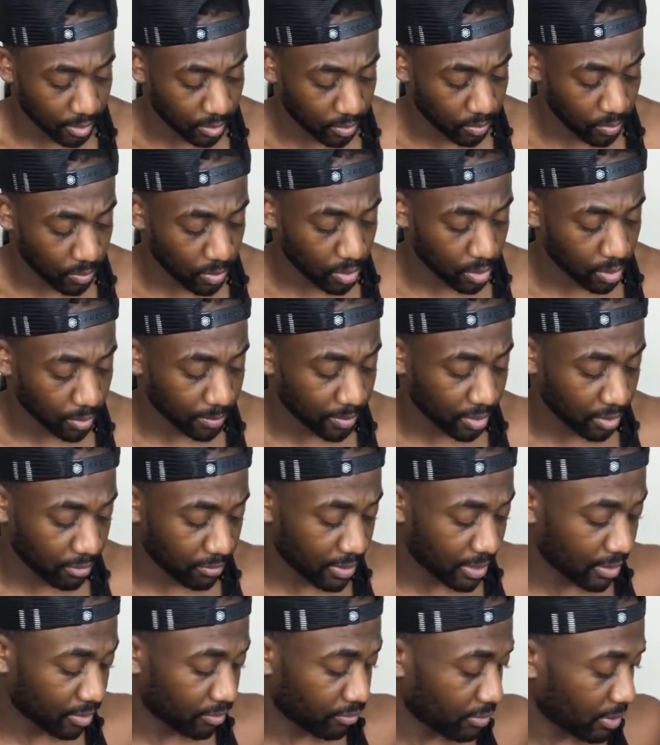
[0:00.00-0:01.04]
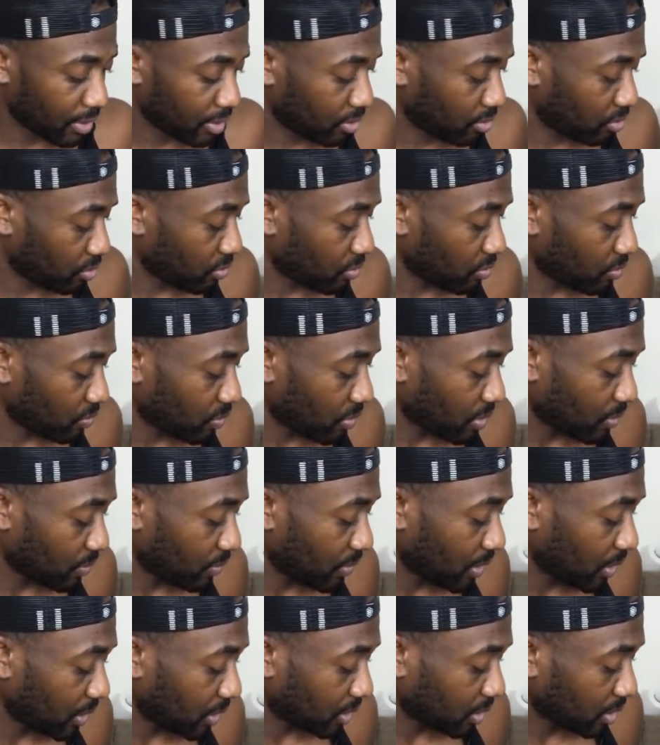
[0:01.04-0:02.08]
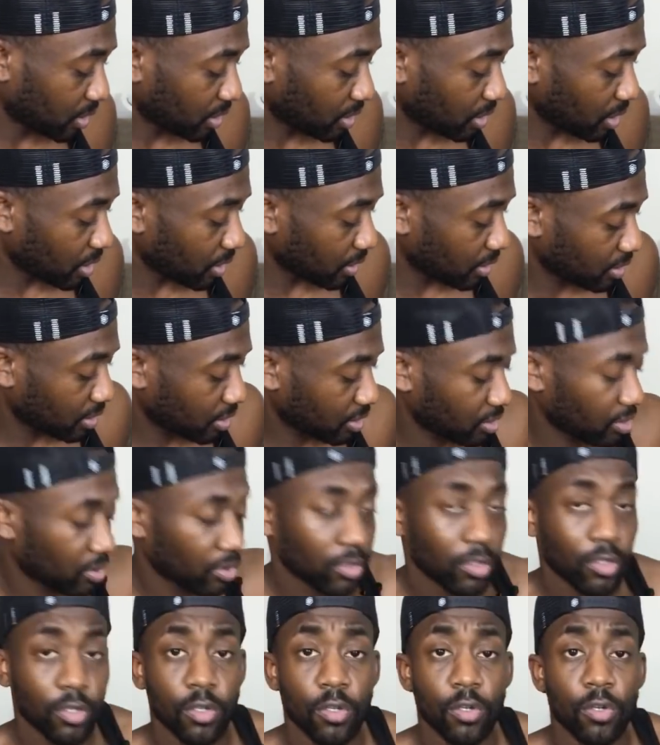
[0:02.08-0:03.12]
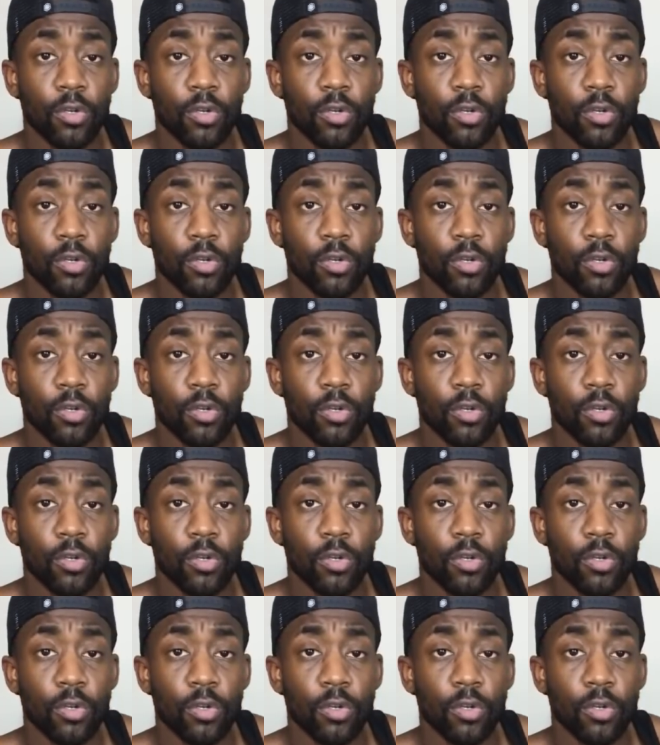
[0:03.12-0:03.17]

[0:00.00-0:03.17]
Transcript: Welcome to Rants Red Talk, where we discuss